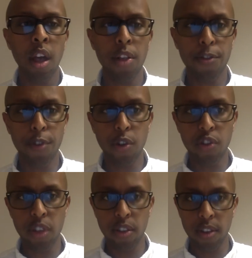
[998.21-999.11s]
The
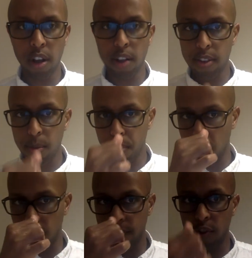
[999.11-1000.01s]
first is the concept
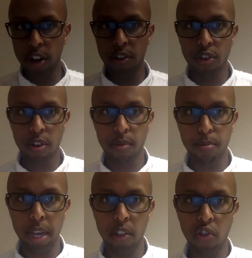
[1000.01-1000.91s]
of gender
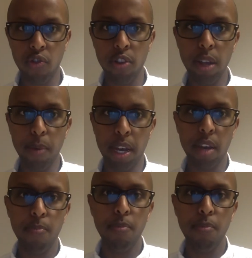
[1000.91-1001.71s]
mainstreaming.